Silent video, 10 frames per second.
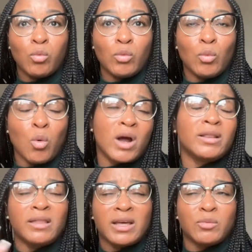
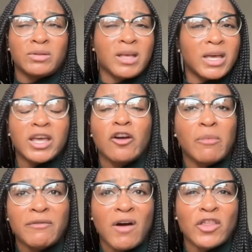one thing was taking care of
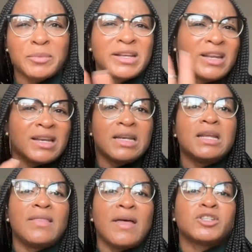my father, but he didn't
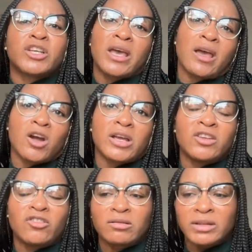need that much care. He
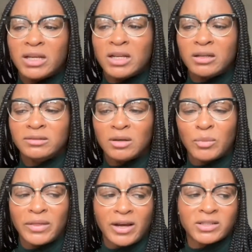just needed
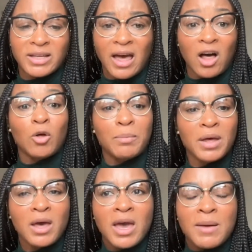someone there to help.
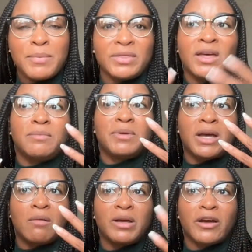But then
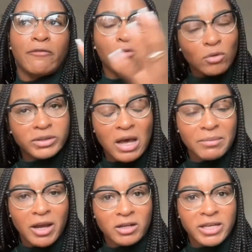becoming a full-time
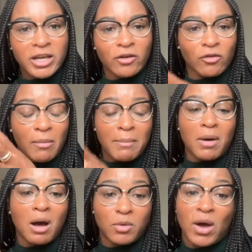caretaker for my
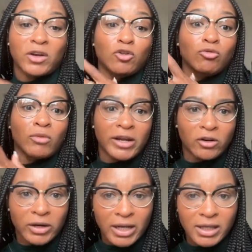mom, who had
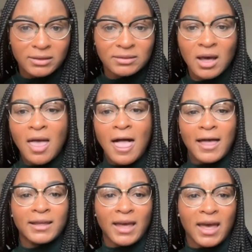greater needs.
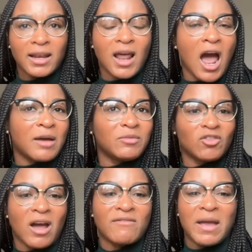Again, I'm
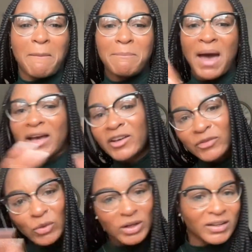driving back and
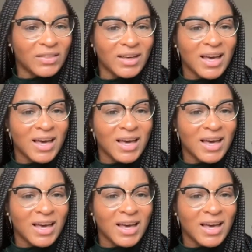forth,